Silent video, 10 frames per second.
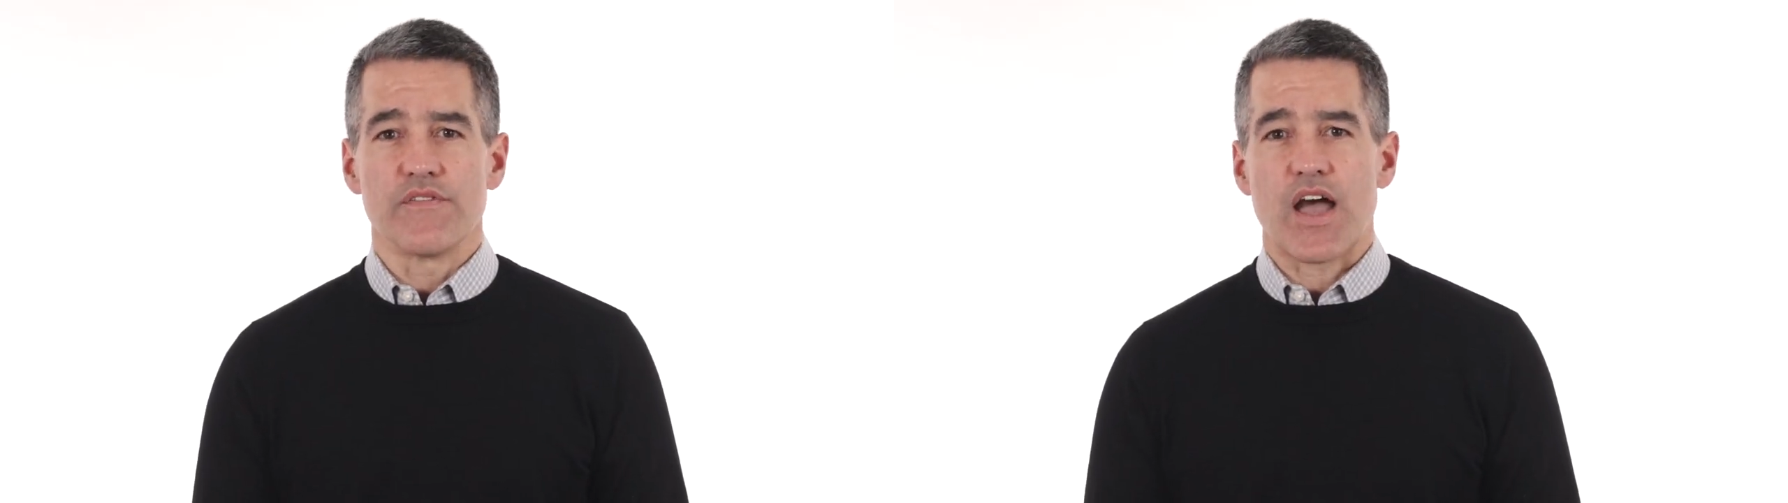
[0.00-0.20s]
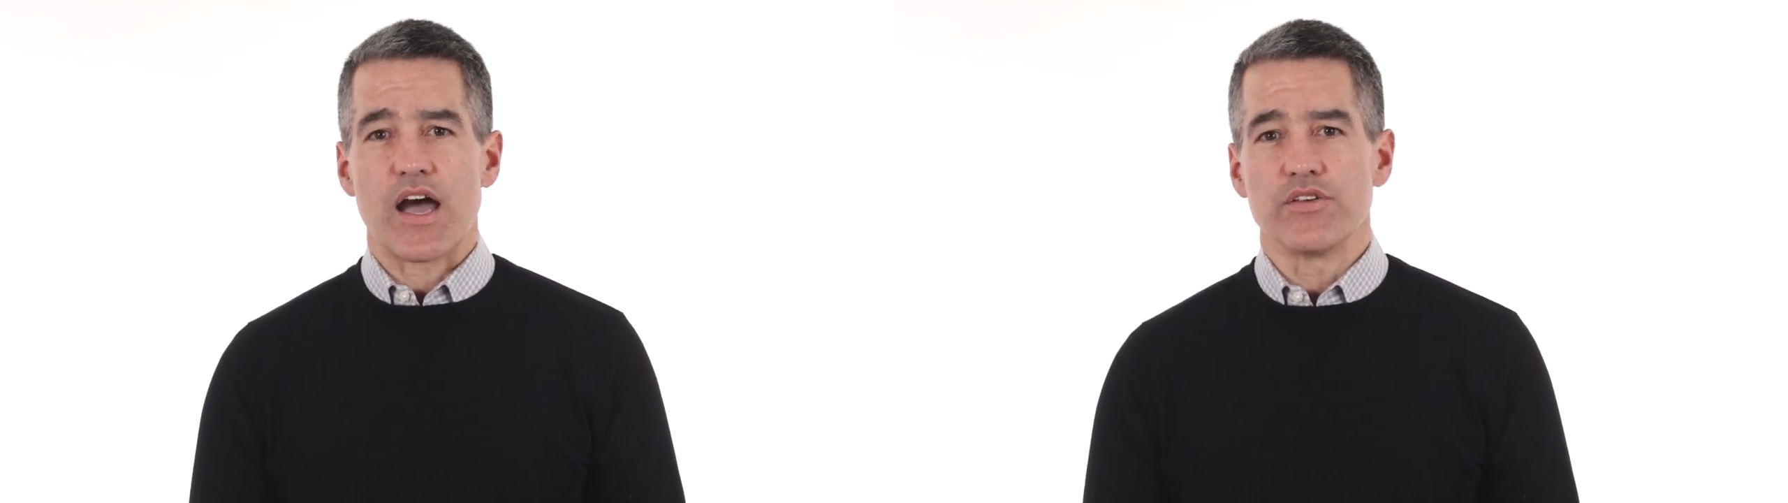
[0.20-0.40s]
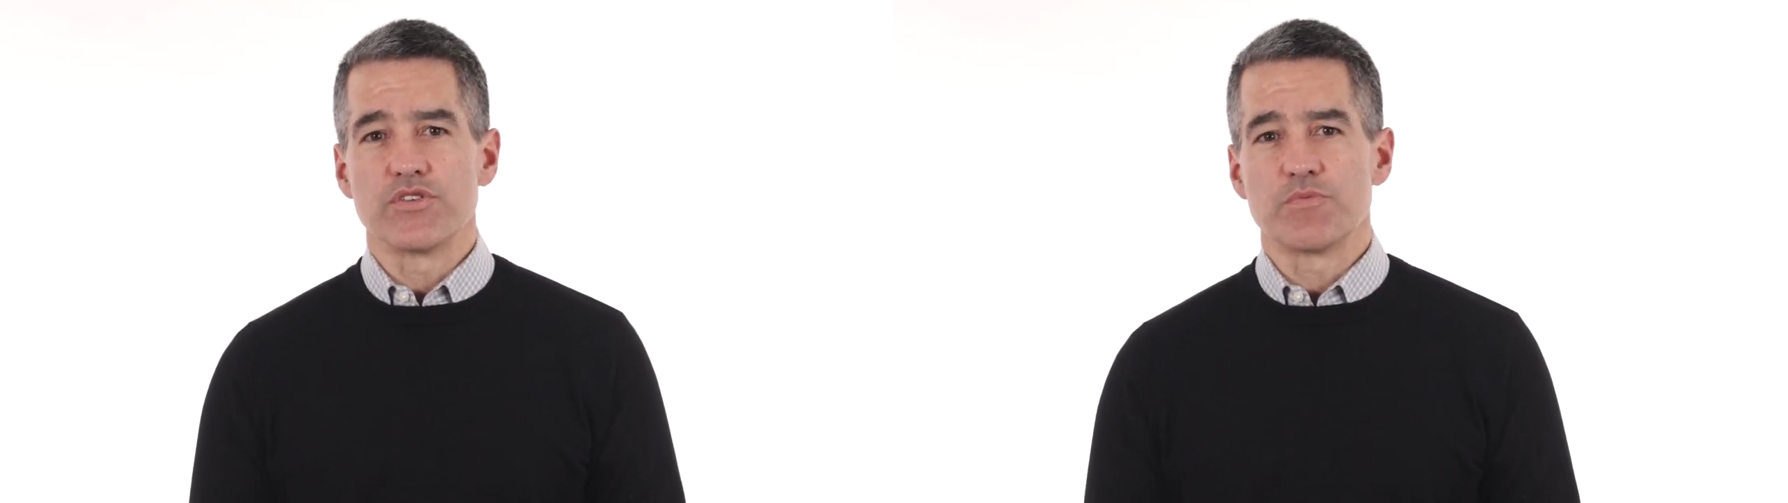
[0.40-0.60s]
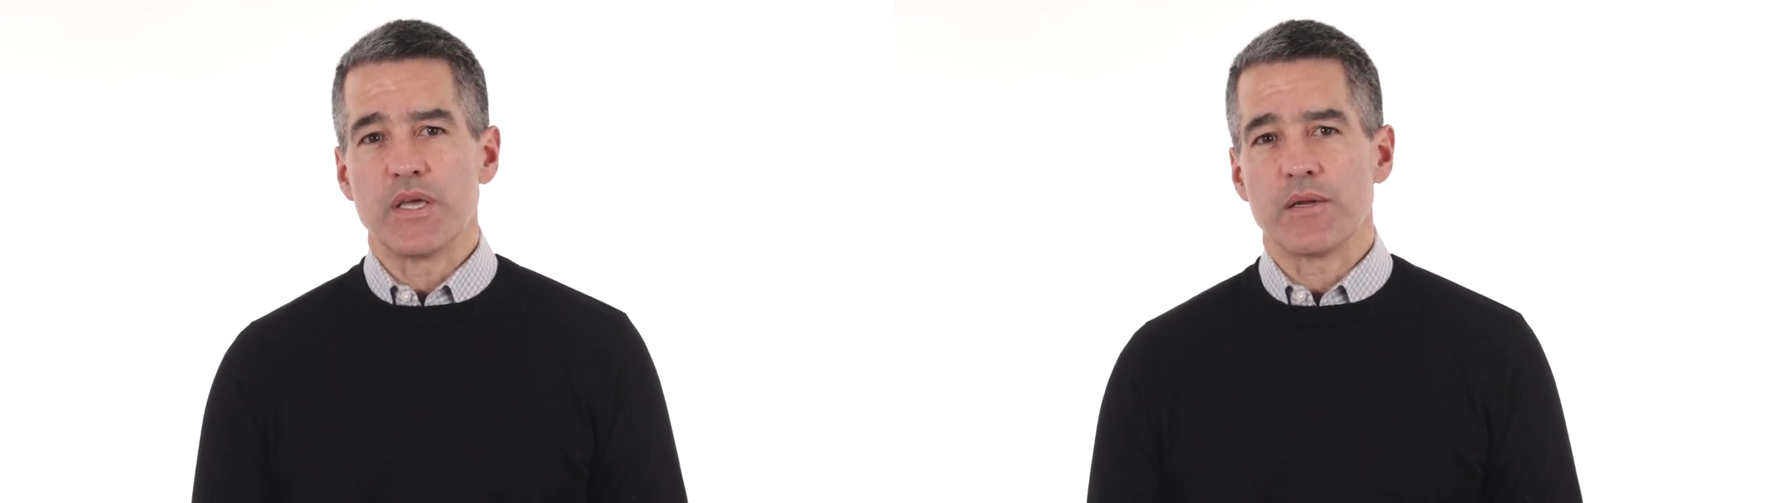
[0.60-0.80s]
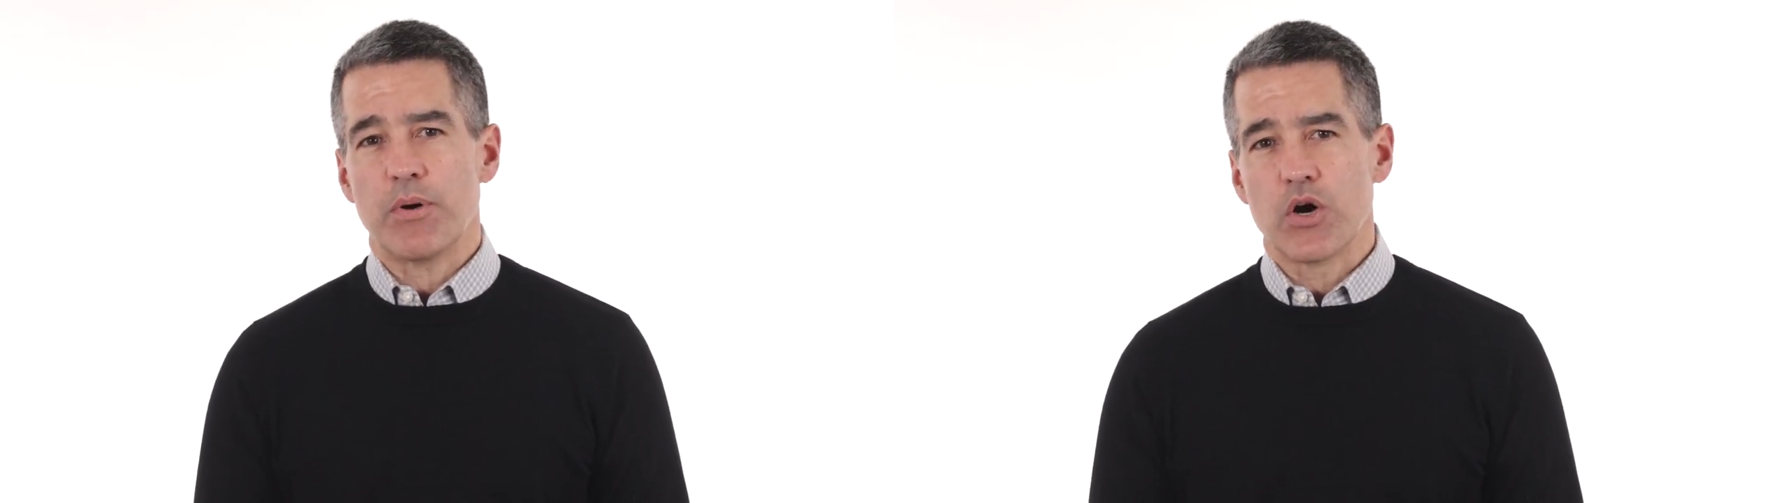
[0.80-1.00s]
values
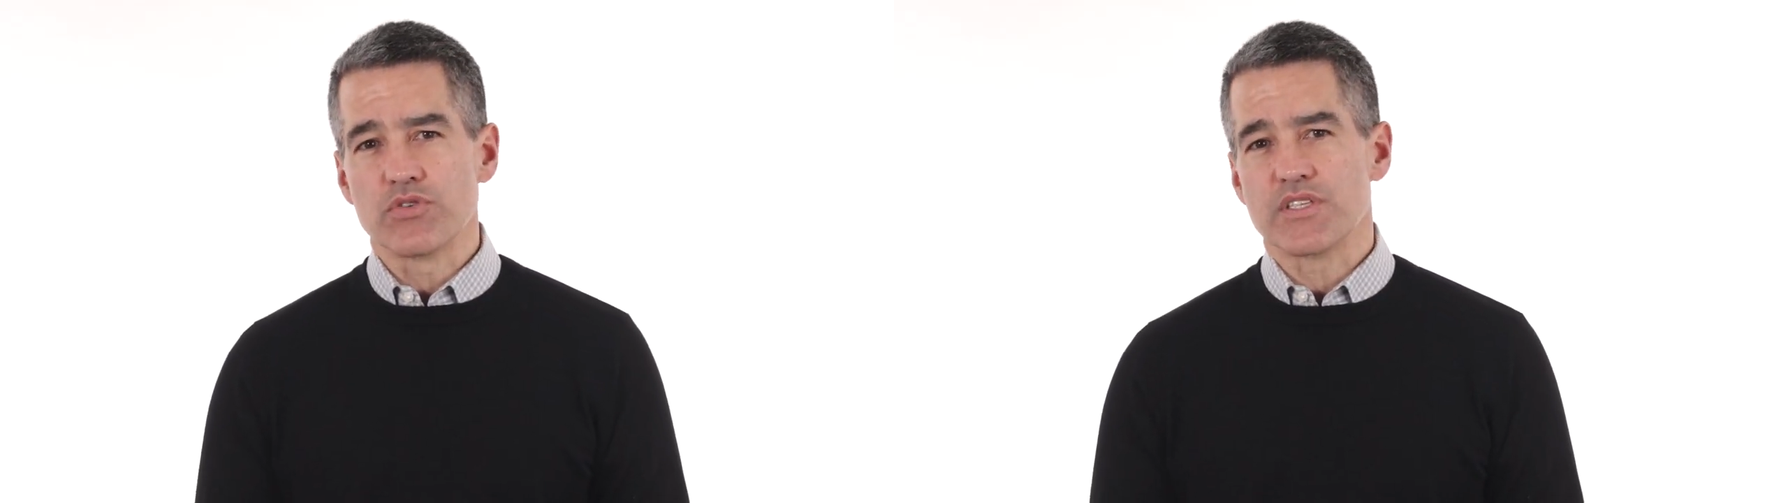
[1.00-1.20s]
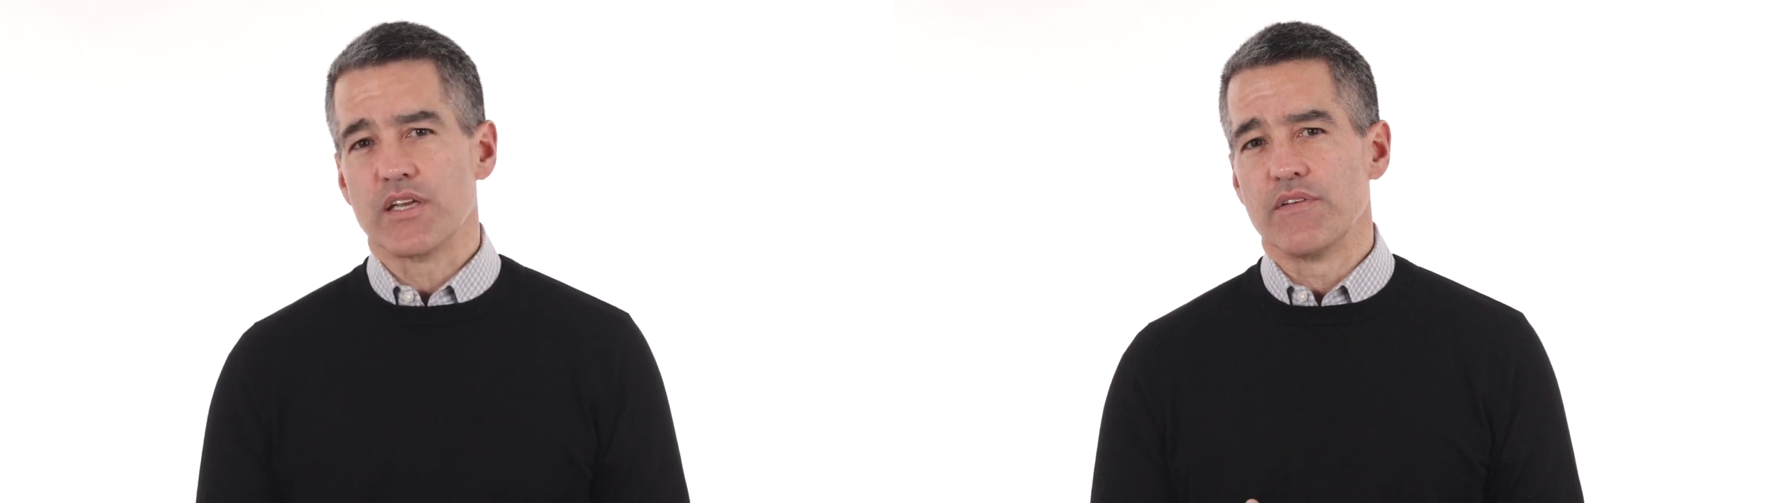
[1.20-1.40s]
being posted